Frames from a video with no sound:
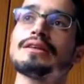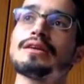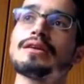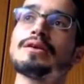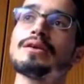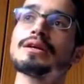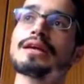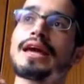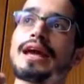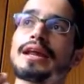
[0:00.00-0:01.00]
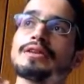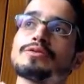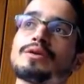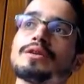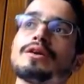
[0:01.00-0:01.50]
you're getting
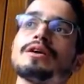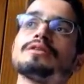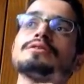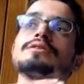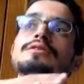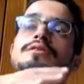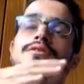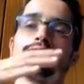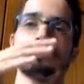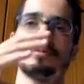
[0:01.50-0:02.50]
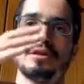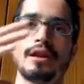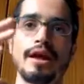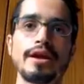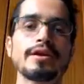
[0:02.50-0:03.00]
to another
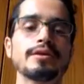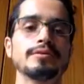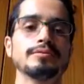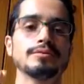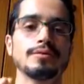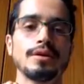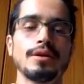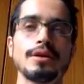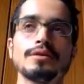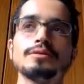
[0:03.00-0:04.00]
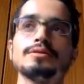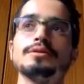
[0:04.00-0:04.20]
layer, to another